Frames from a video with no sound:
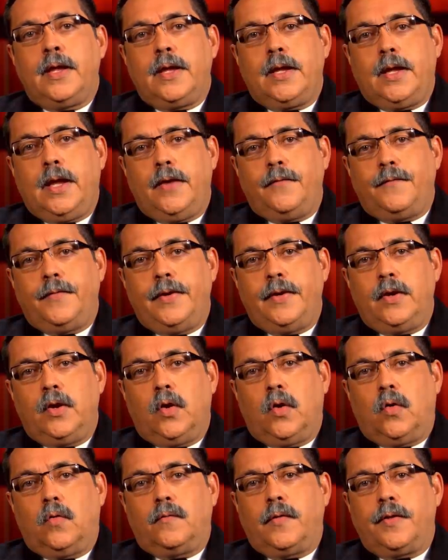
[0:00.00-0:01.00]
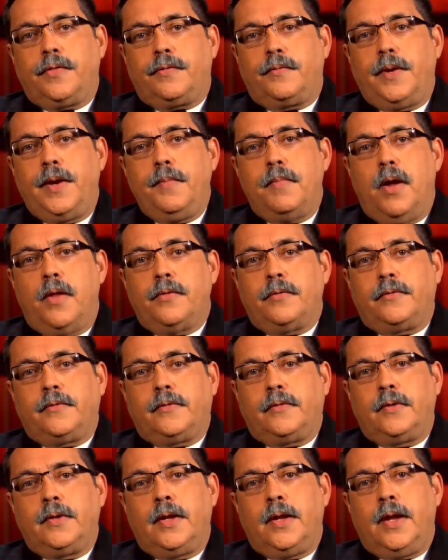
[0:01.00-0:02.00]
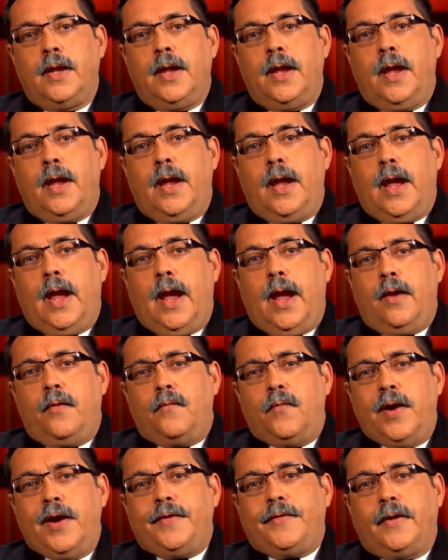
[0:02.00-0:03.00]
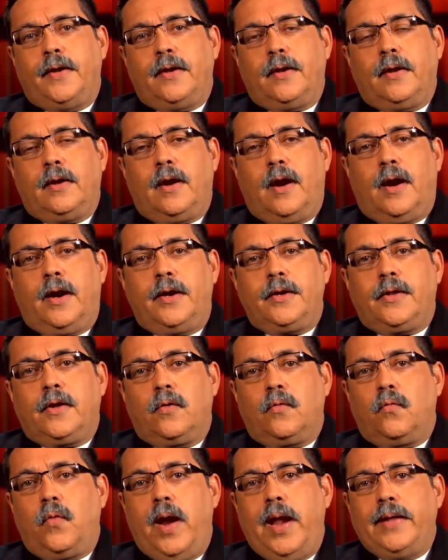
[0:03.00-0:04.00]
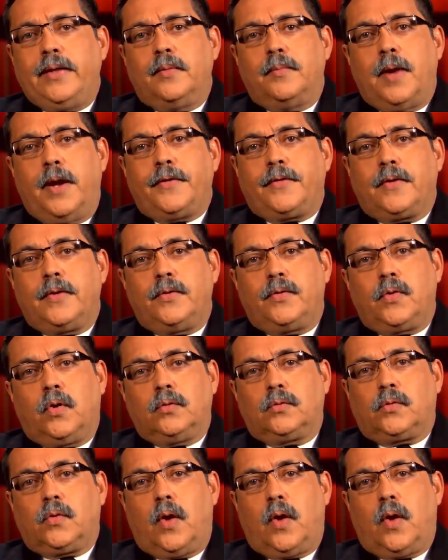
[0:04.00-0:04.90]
given over three months. A recent large randomized controlled